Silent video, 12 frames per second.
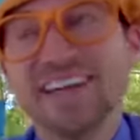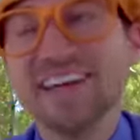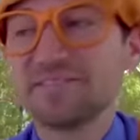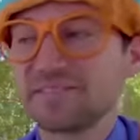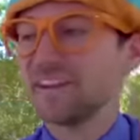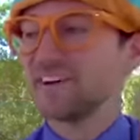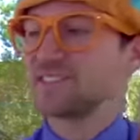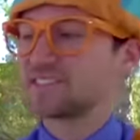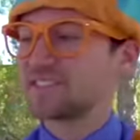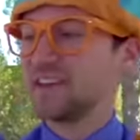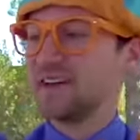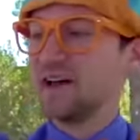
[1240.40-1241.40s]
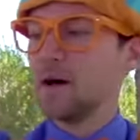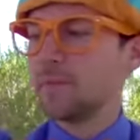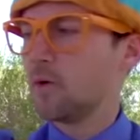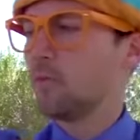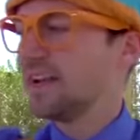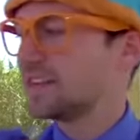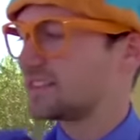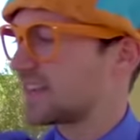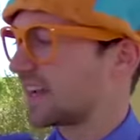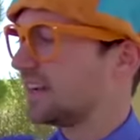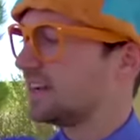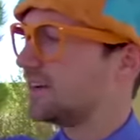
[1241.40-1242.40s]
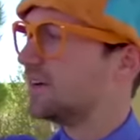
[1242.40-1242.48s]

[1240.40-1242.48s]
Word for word: it floats. But wait a second.